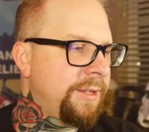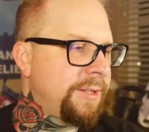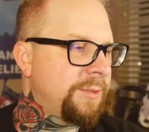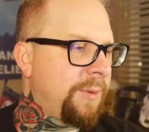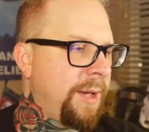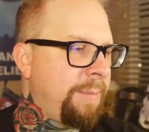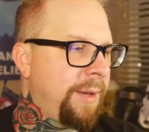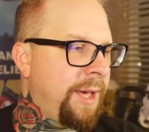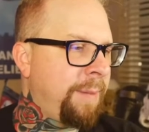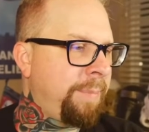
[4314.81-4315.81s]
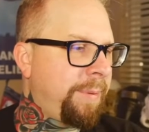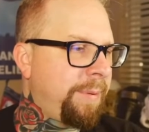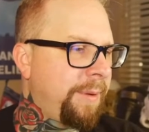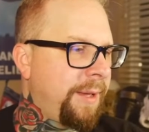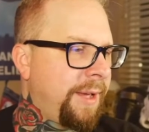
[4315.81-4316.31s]
Swipe up.
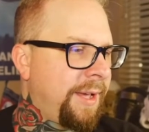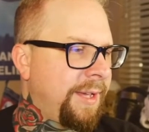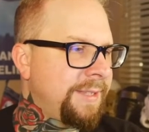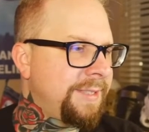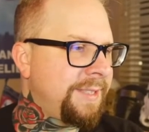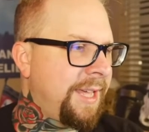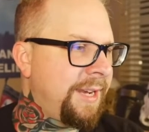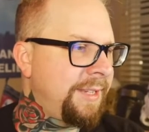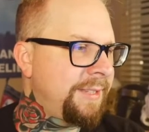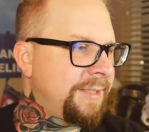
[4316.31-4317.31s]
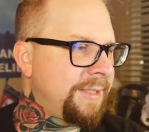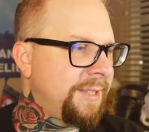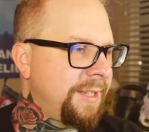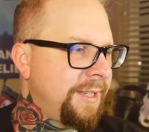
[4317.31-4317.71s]
Settings.